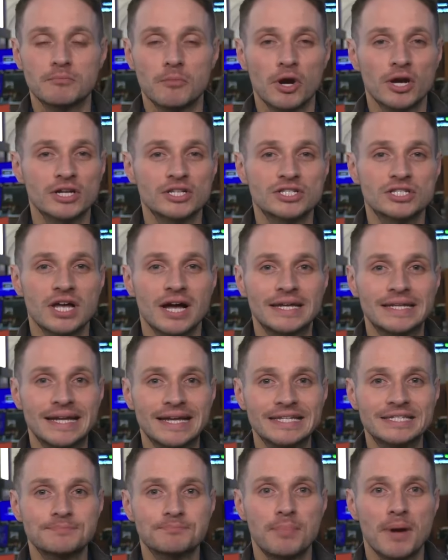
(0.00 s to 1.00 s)
Markets saw a
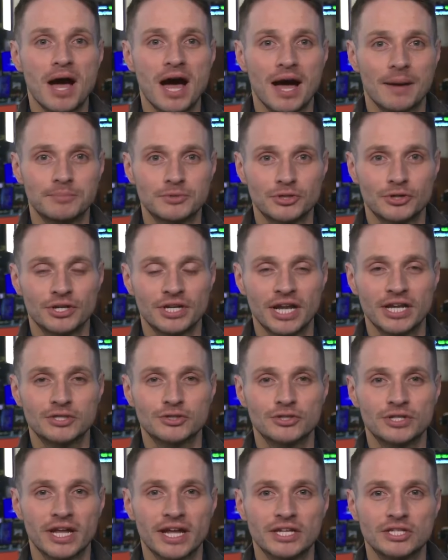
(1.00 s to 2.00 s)
nice pop during
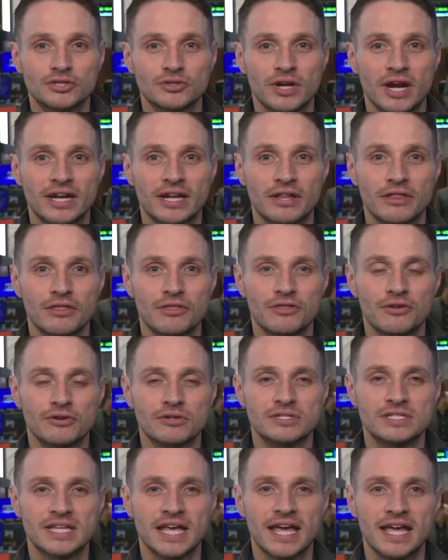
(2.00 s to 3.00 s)
intraday trading
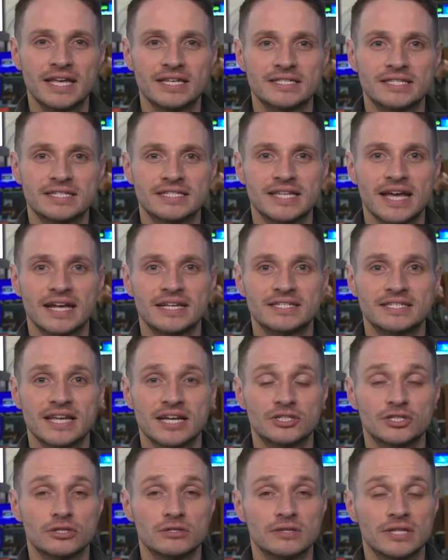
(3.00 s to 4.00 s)
Thursday as the tech
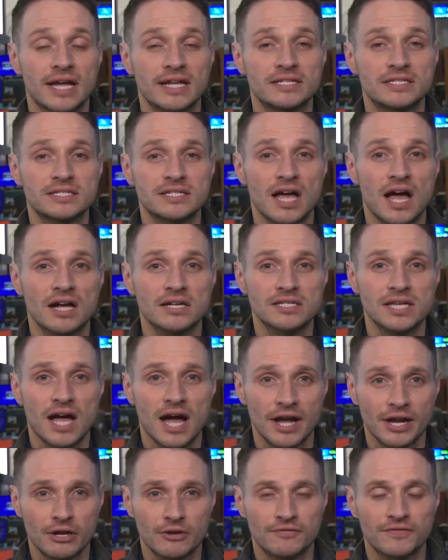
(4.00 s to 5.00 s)
sector led stocks
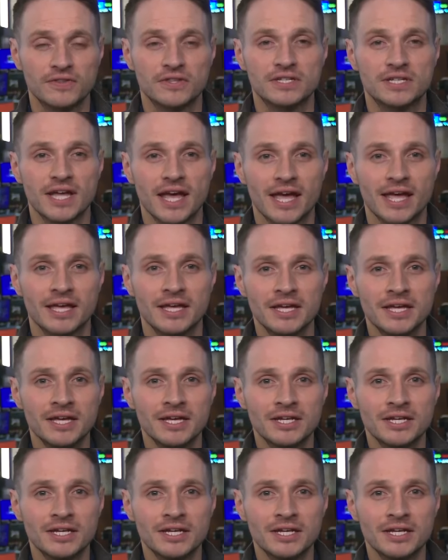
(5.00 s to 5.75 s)
higher for the day.